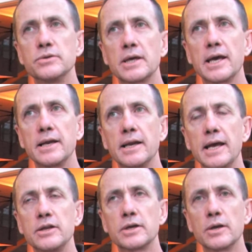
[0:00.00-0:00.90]
You
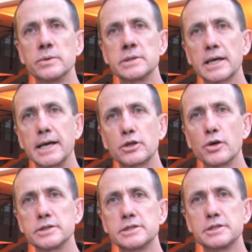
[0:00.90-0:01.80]
can also cut
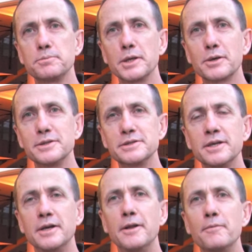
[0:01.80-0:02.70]
costs, because
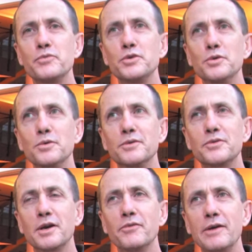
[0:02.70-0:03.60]

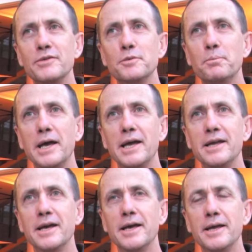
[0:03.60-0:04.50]
instead of having to
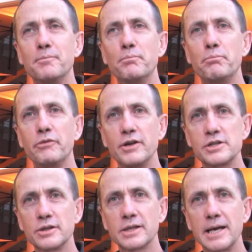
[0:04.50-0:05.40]
pay a
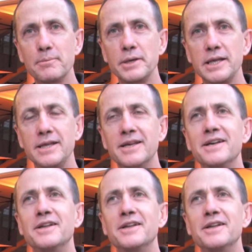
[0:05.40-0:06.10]
professional company,